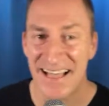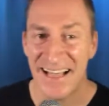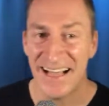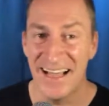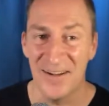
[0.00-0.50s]

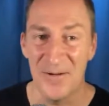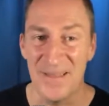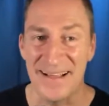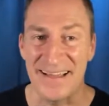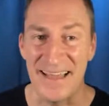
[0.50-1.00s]
I don't know where
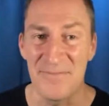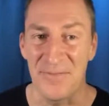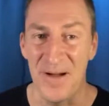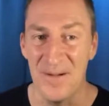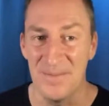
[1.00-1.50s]
that came
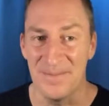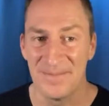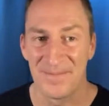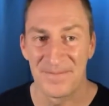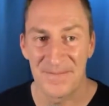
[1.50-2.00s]
from.
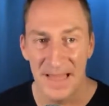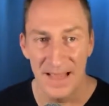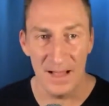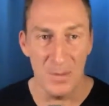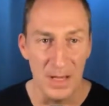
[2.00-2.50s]
Help.